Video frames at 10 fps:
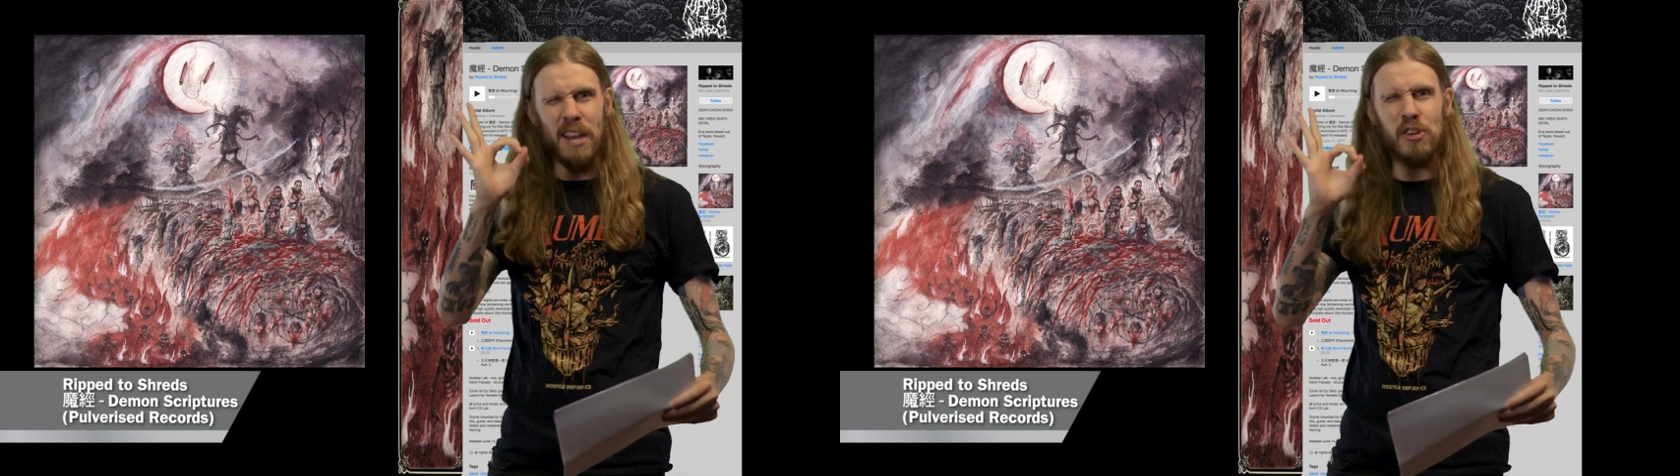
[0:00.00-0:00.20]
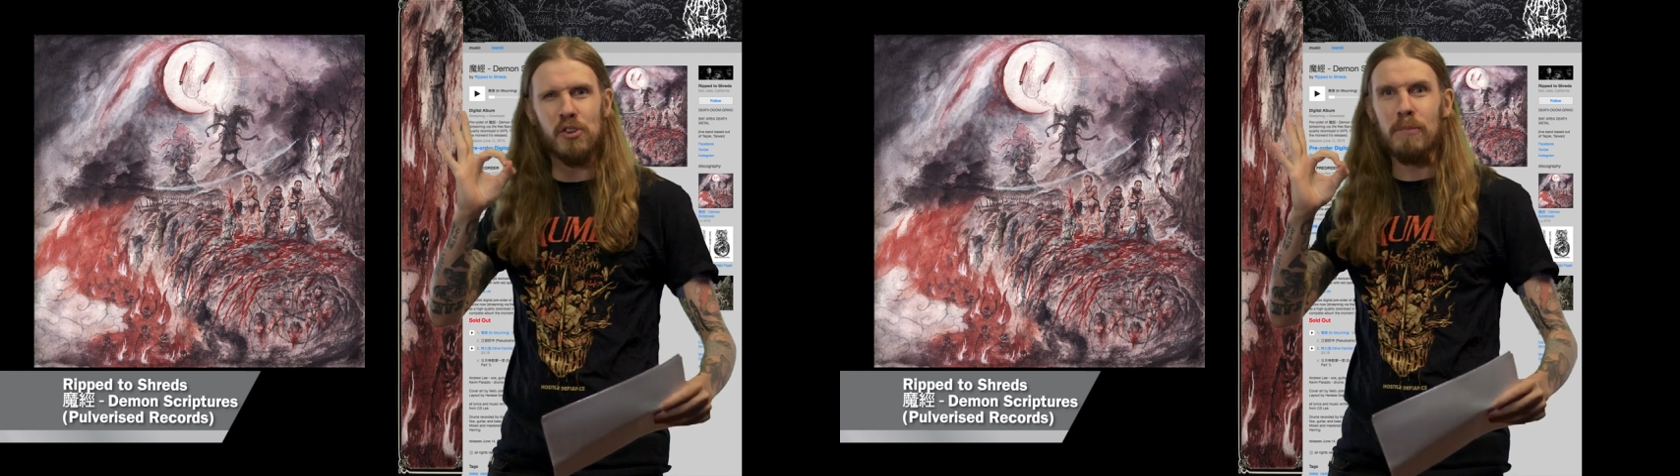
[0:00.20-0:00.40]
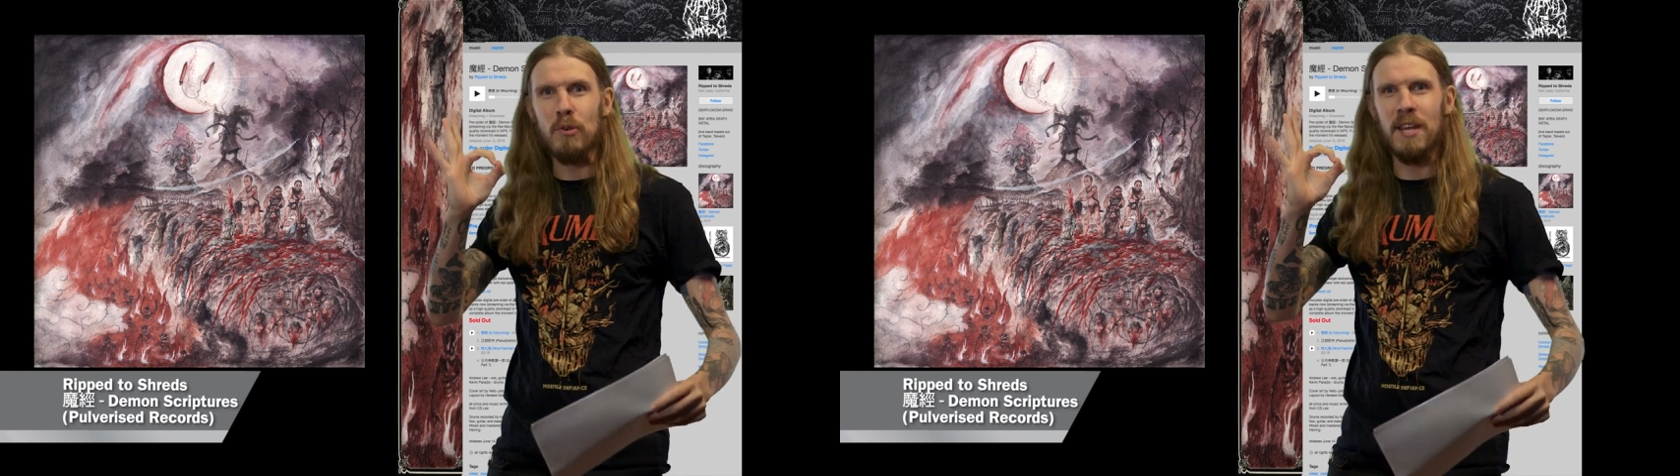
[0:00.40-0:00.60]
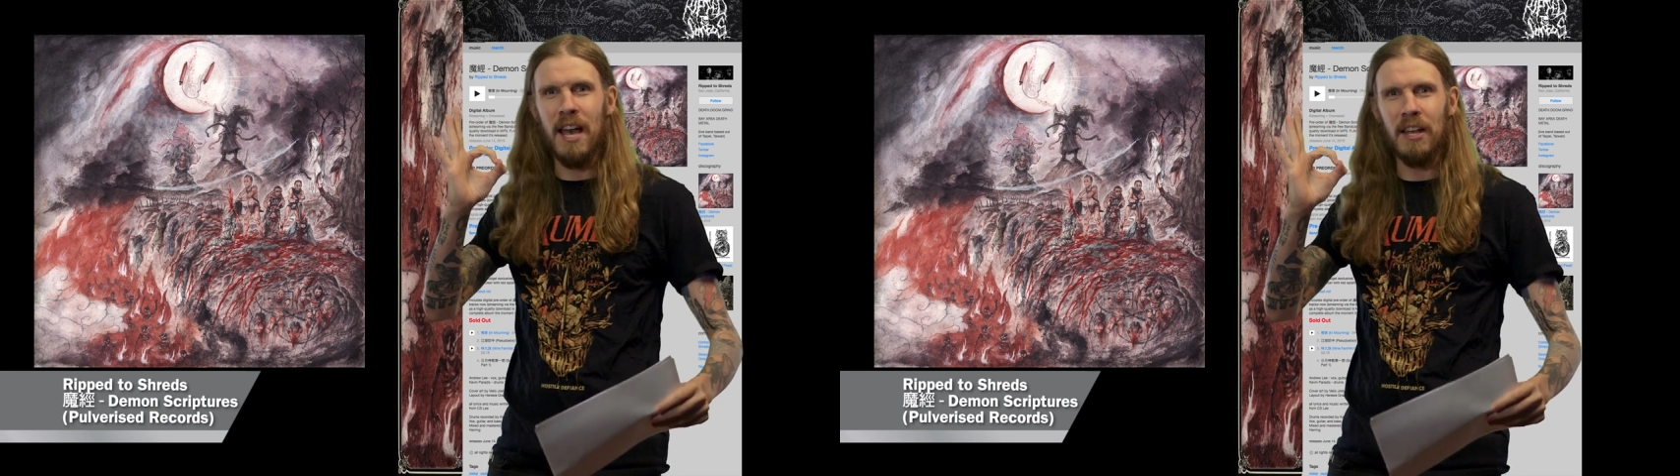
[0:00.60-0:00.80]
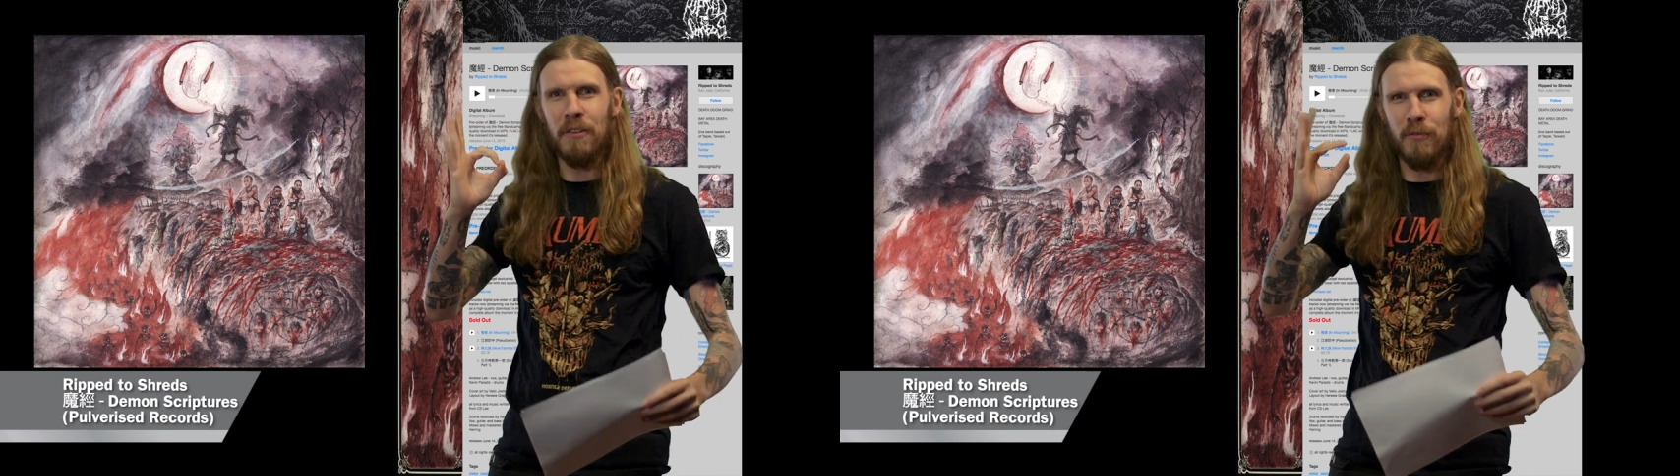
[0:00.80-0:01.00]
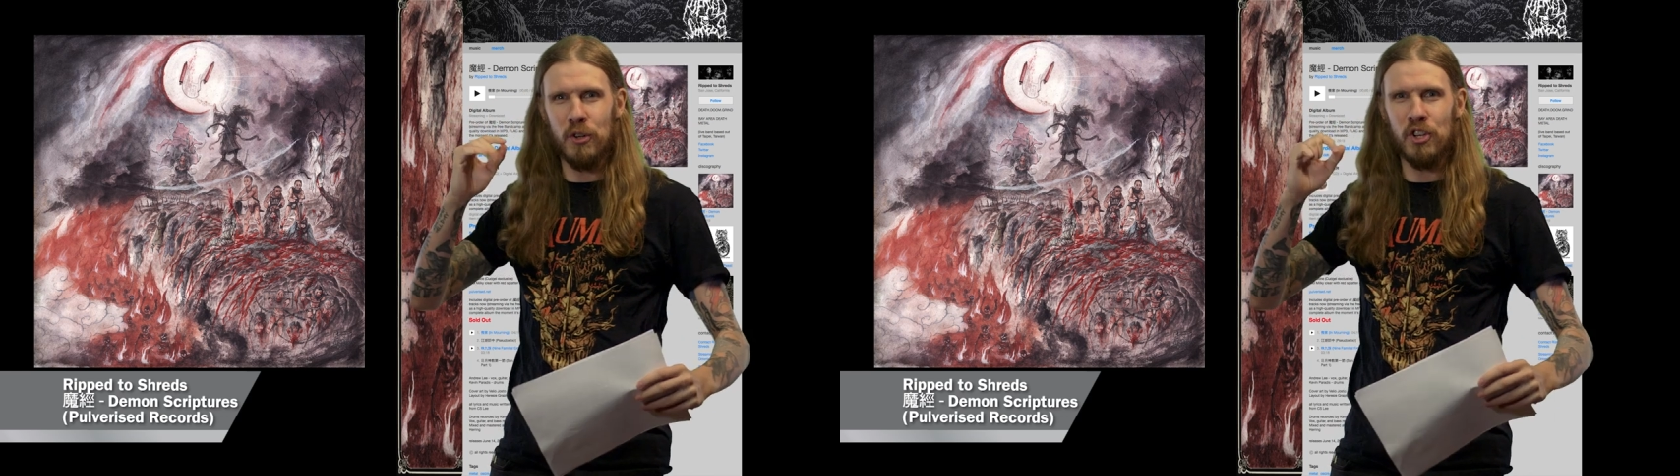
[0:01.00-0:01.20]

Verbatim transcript: Asian brutality for a